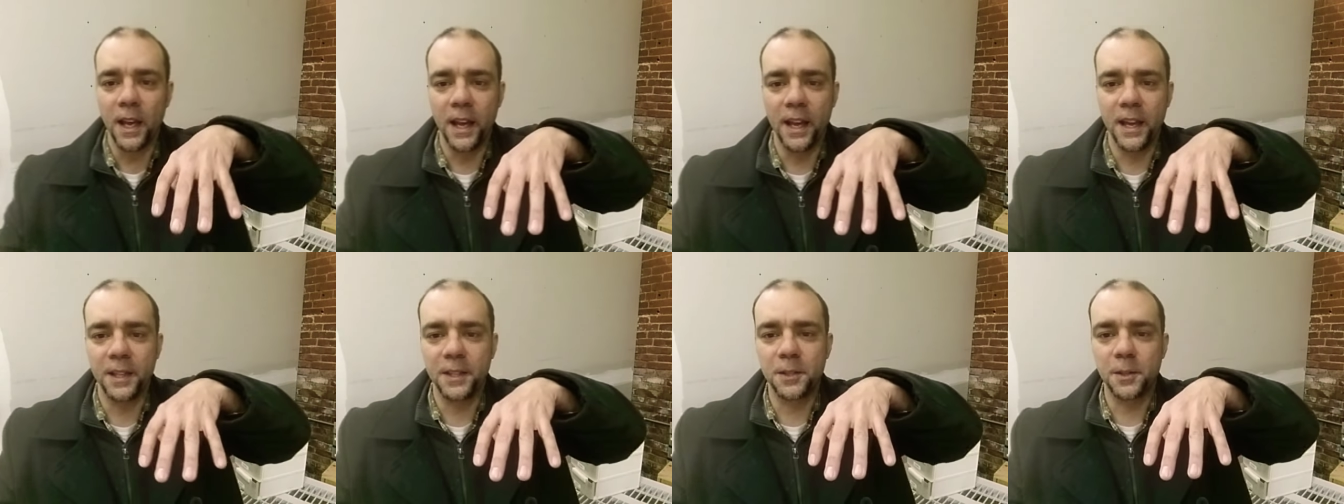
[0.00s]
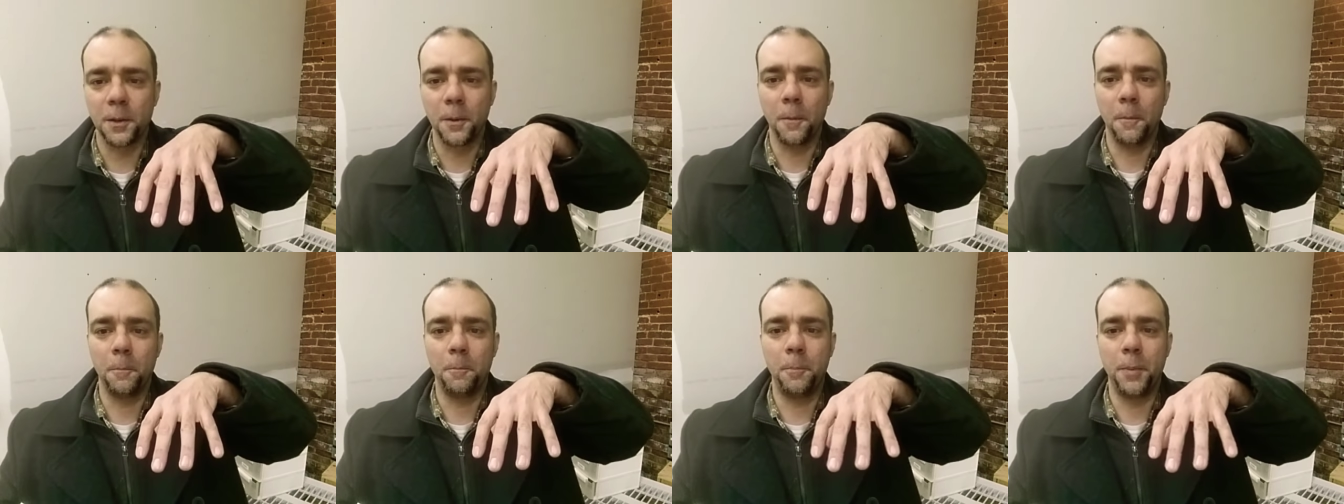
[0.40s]
It's
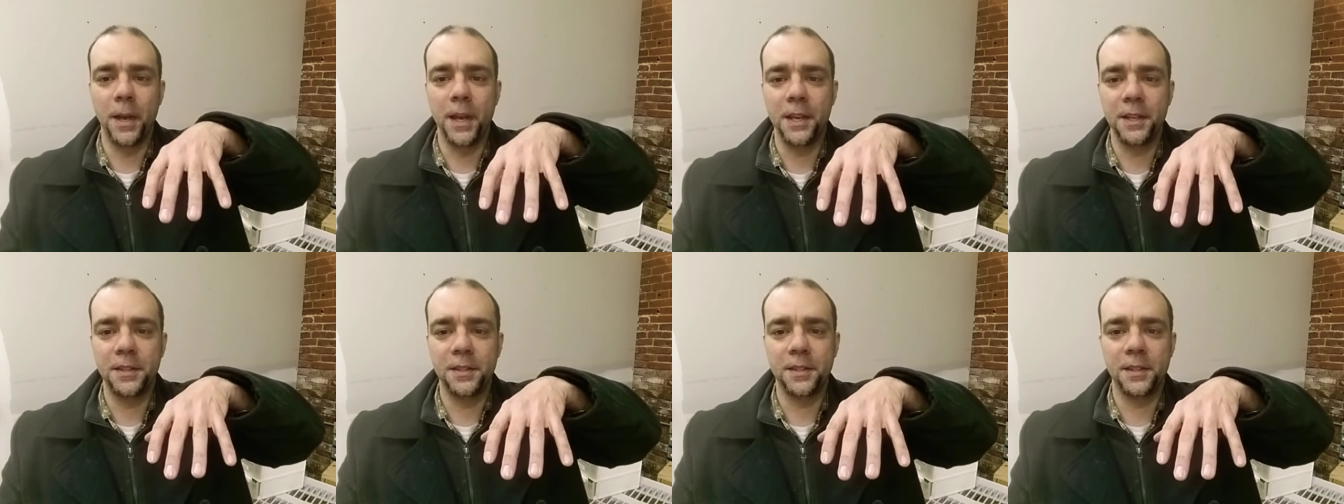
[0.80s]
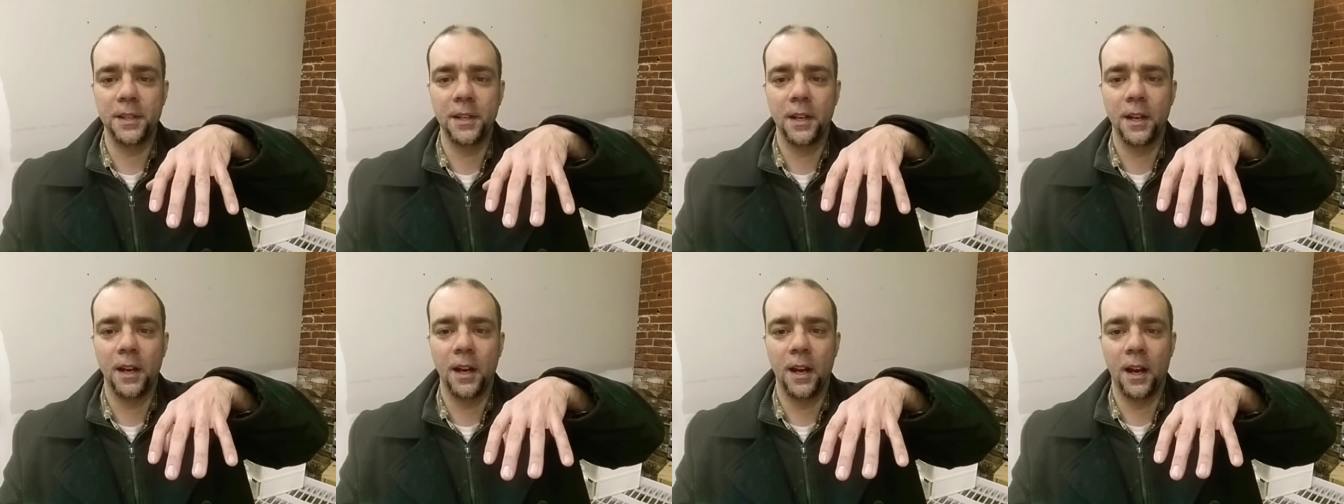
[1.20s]
based
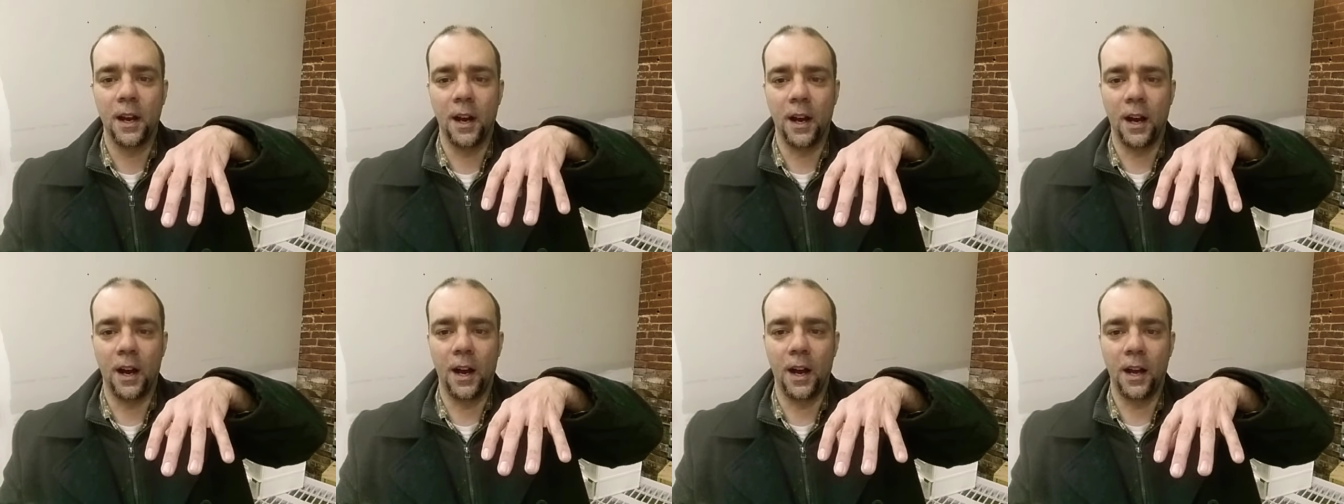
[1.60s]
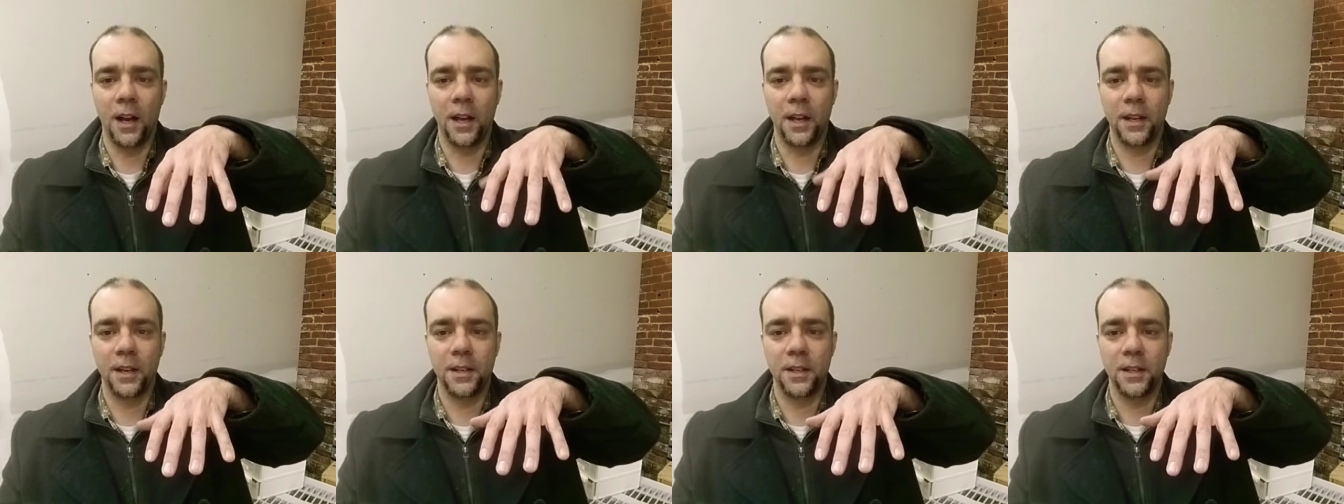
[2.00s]

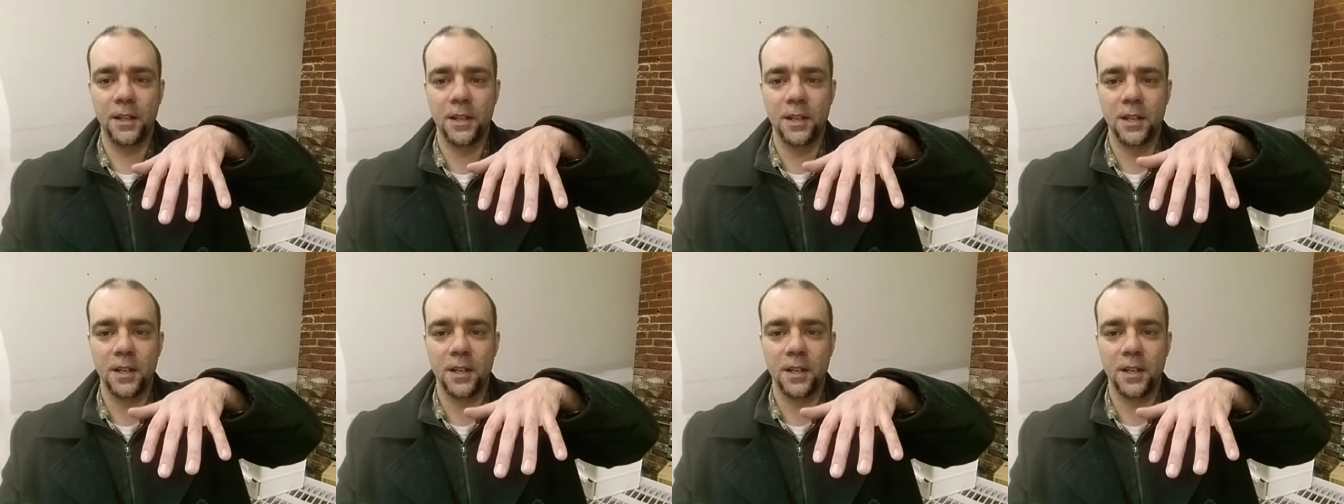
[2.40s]
on